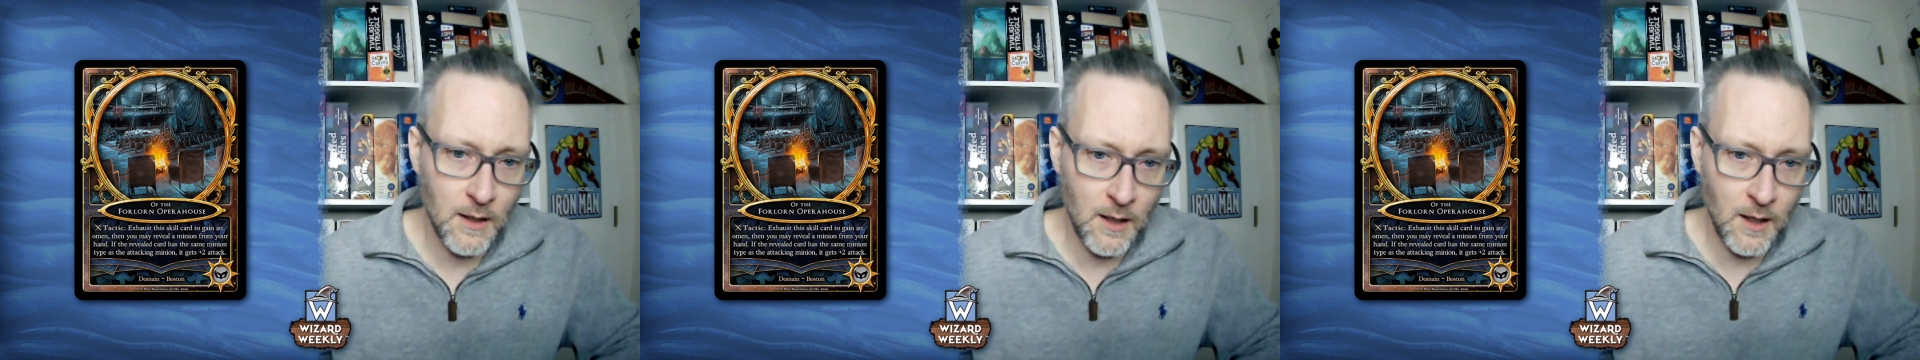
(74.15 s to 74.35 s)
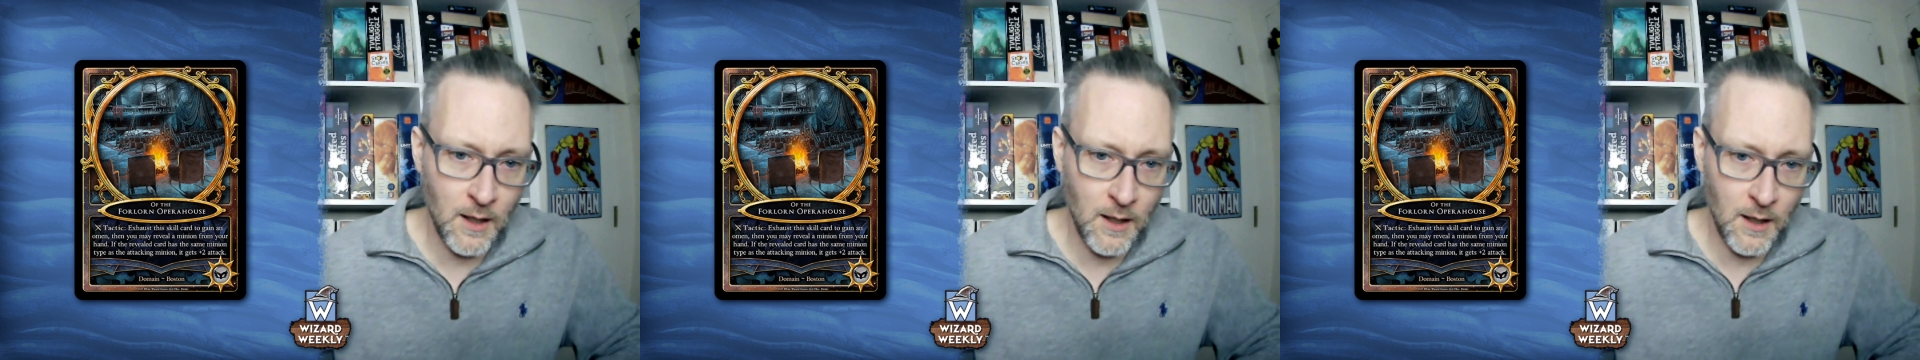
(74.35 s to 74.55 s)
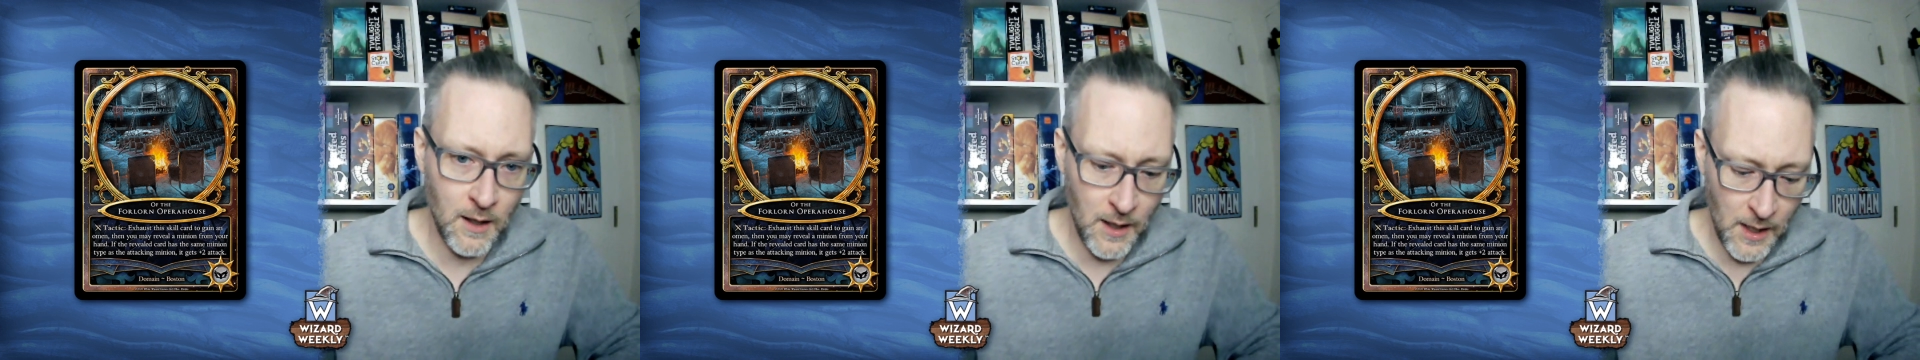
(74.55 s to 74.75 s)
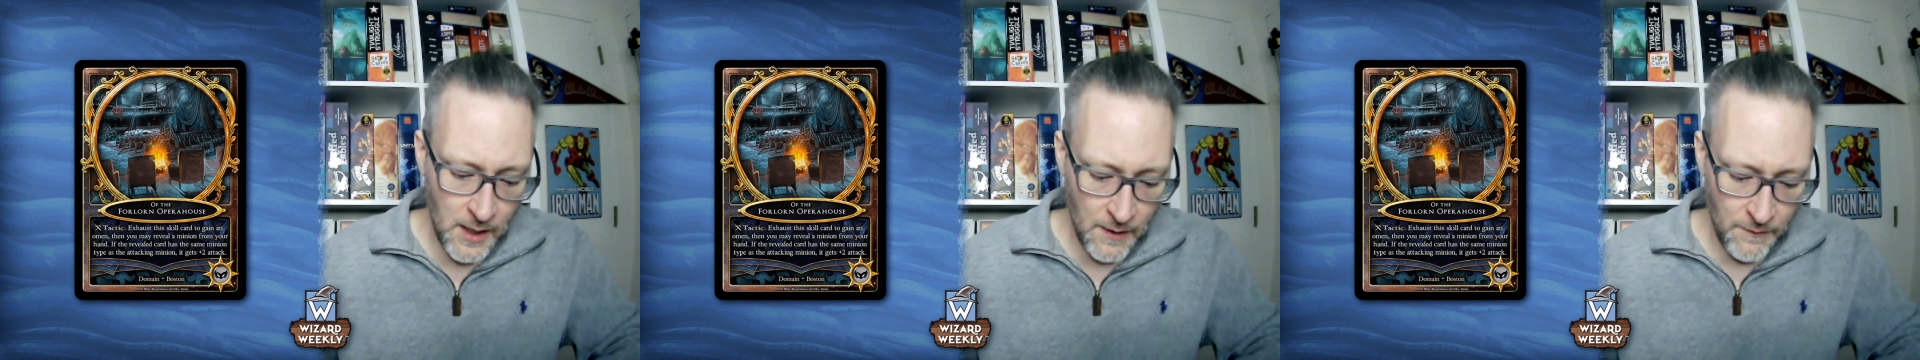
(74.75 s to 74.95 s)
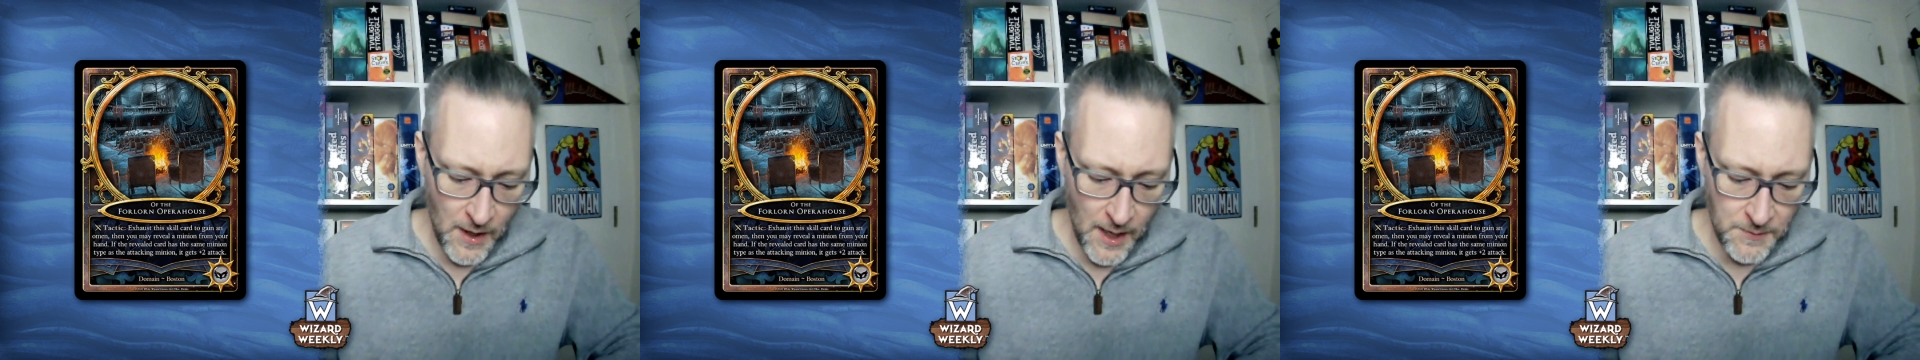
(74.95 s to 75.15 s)
and you
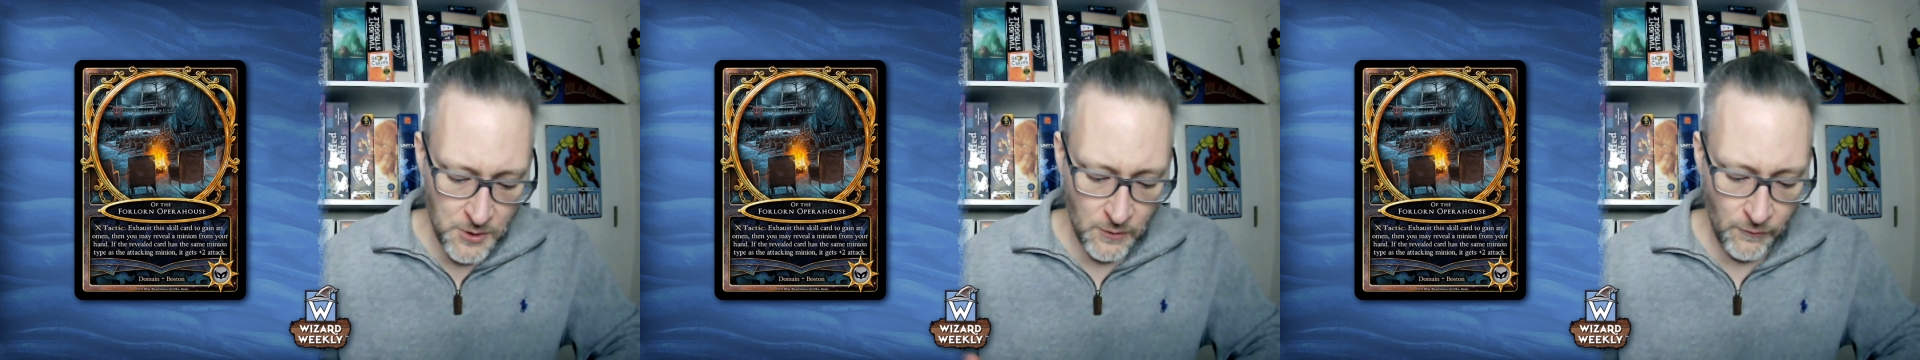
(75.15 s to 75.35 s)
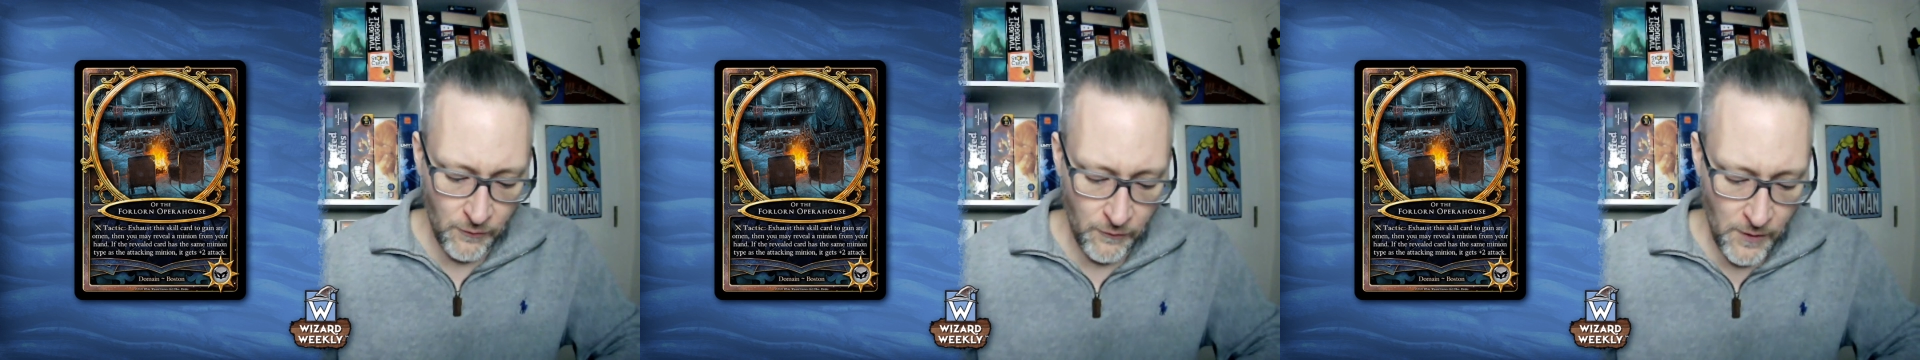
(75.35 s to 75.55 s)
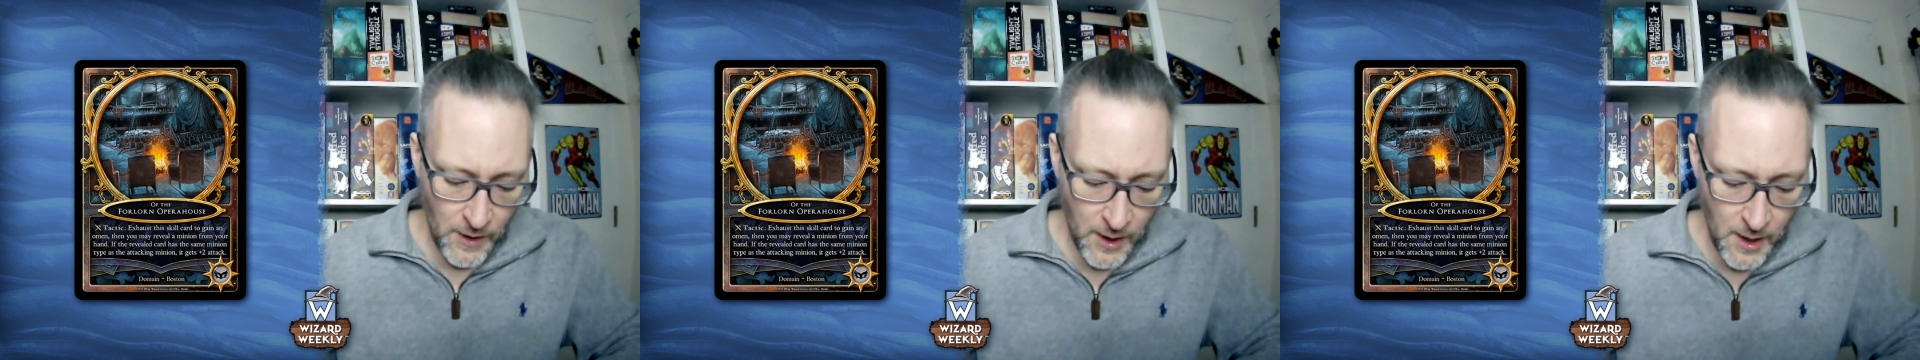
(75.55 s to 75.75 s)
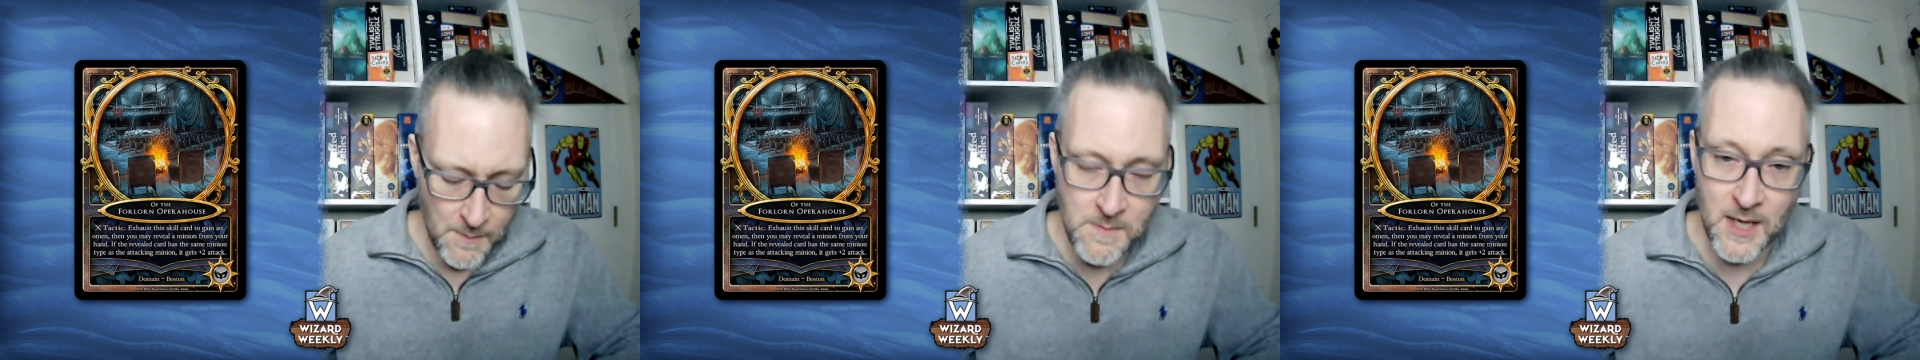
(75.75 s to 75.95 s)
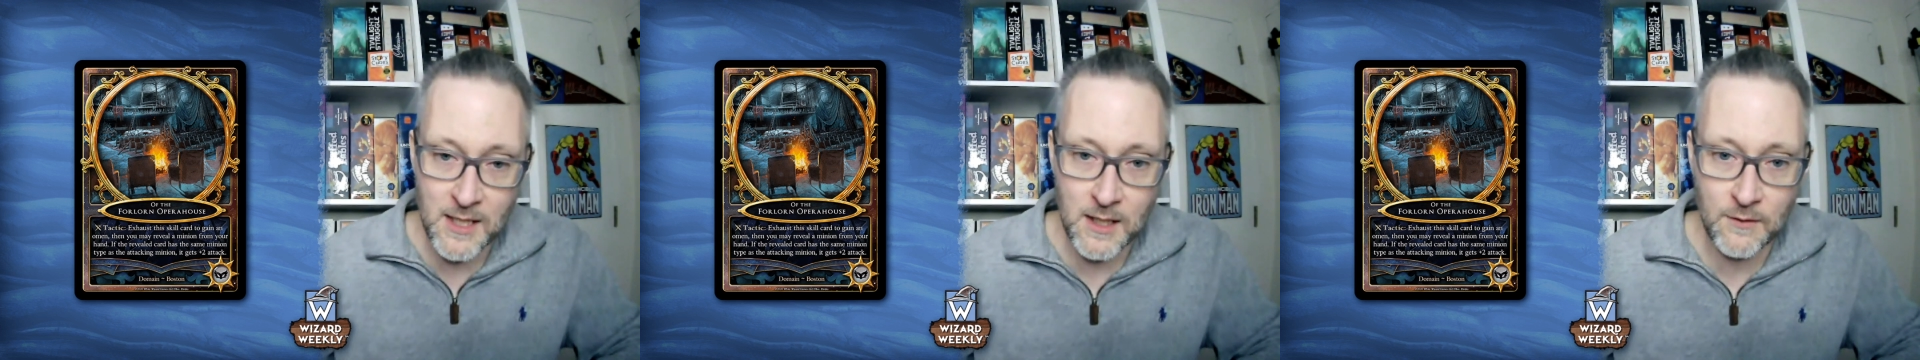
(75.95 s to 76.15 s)
have the option of revealing a
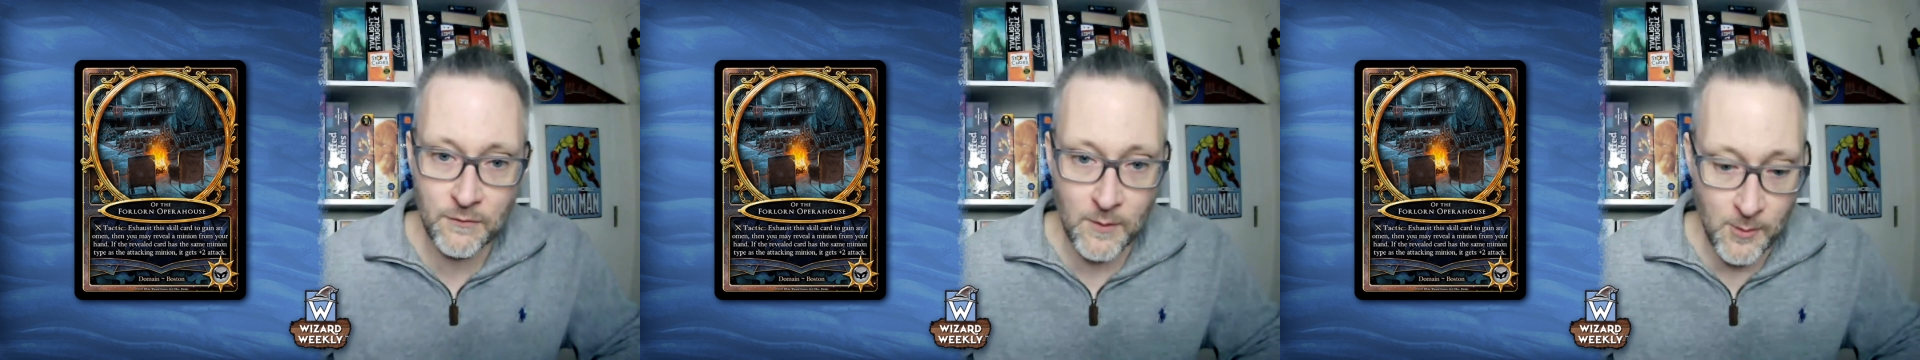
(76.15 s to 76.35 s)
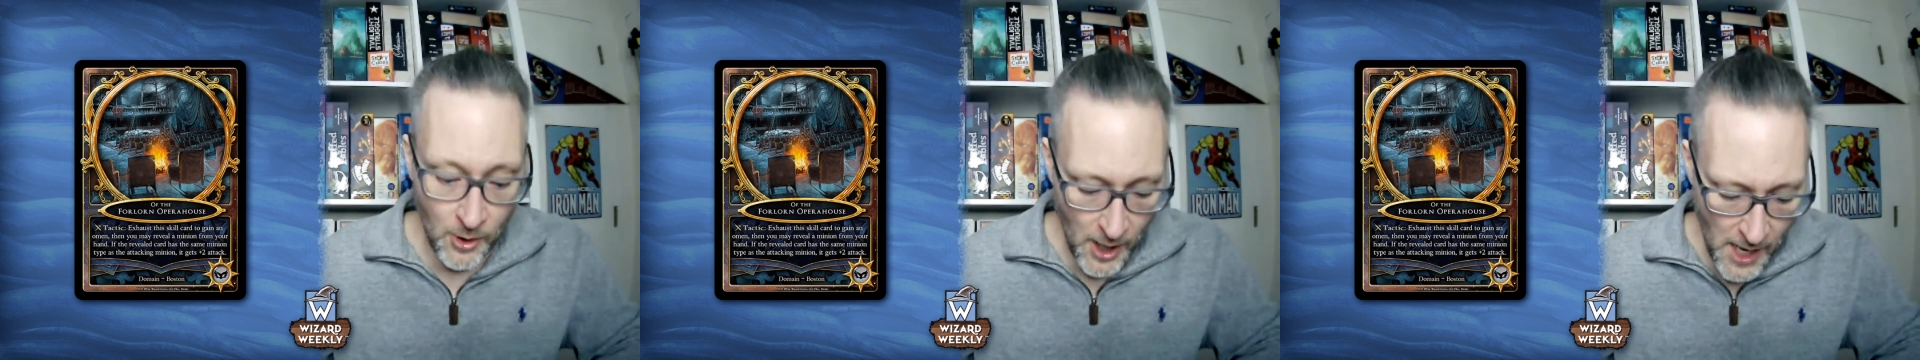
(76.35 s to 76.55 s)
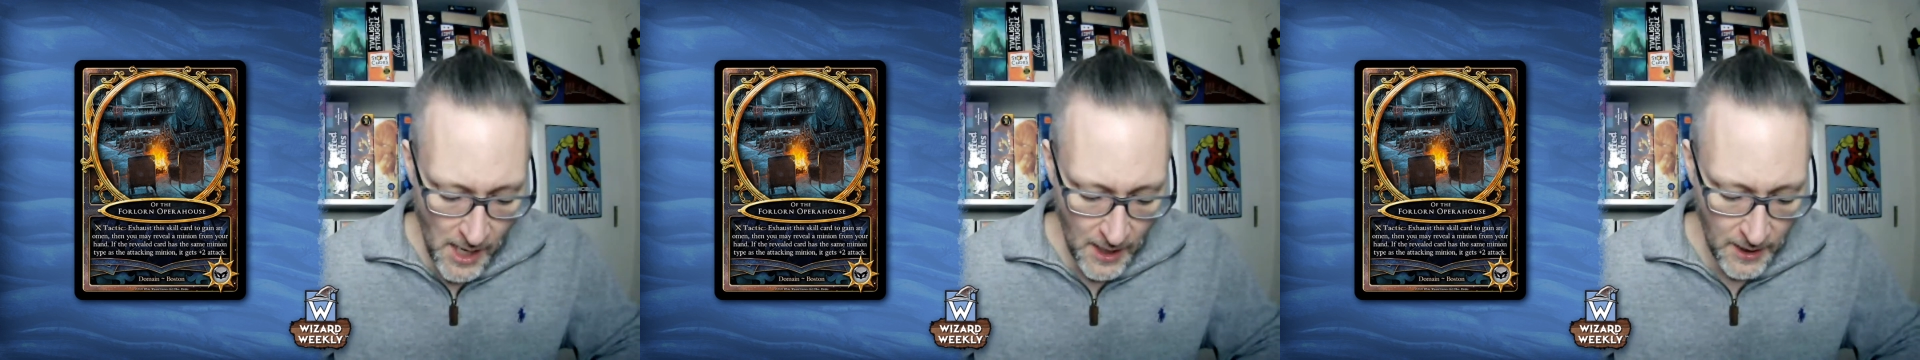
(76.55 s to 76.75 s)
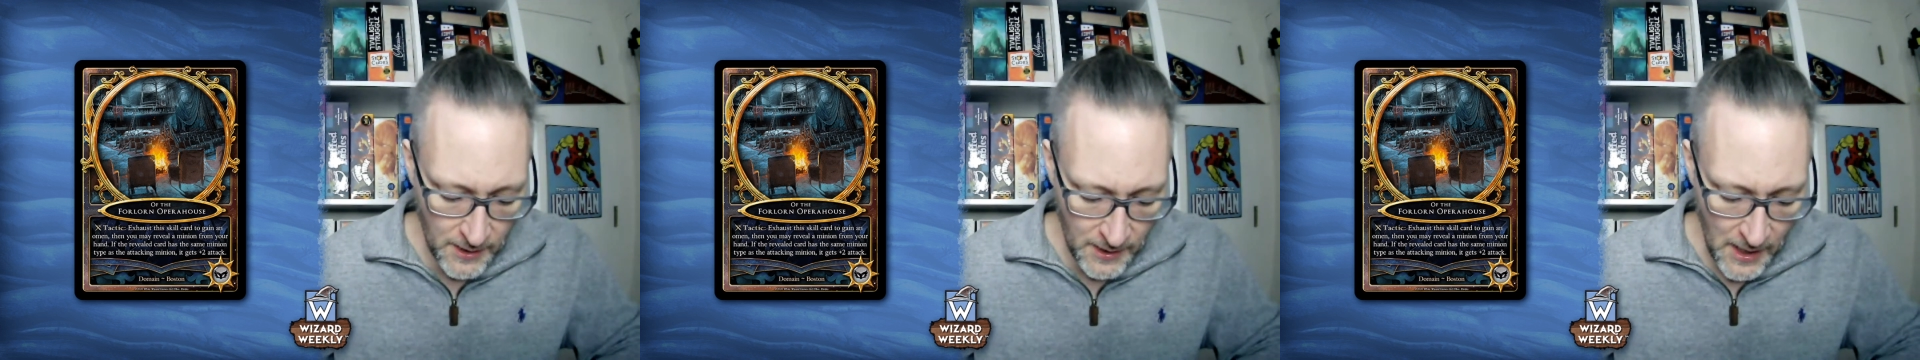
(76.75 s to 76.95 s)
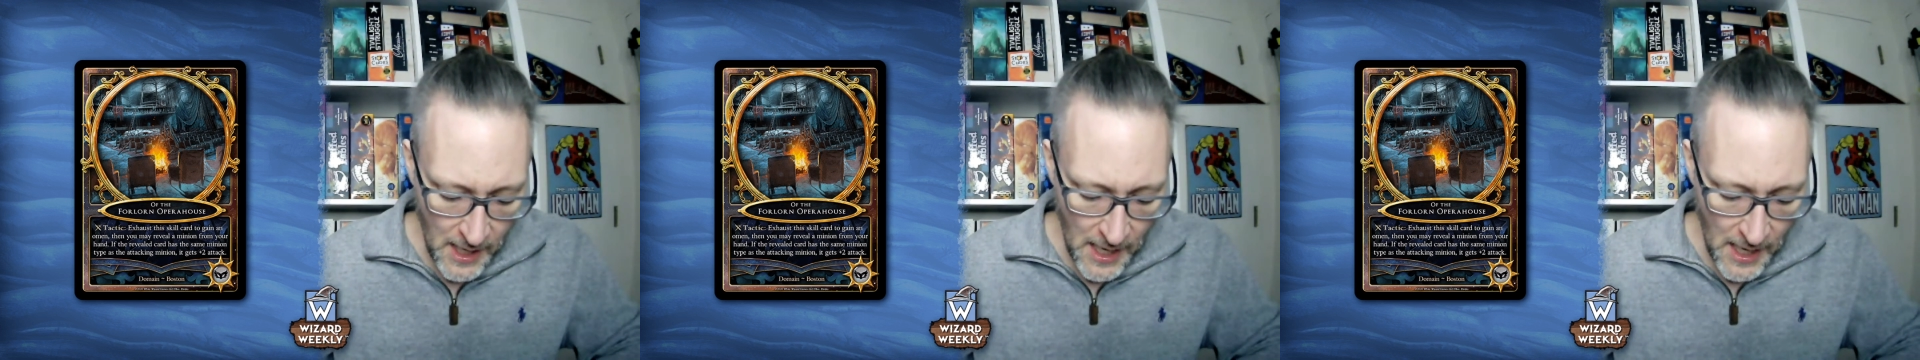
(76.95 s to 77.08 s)
minion from your hand.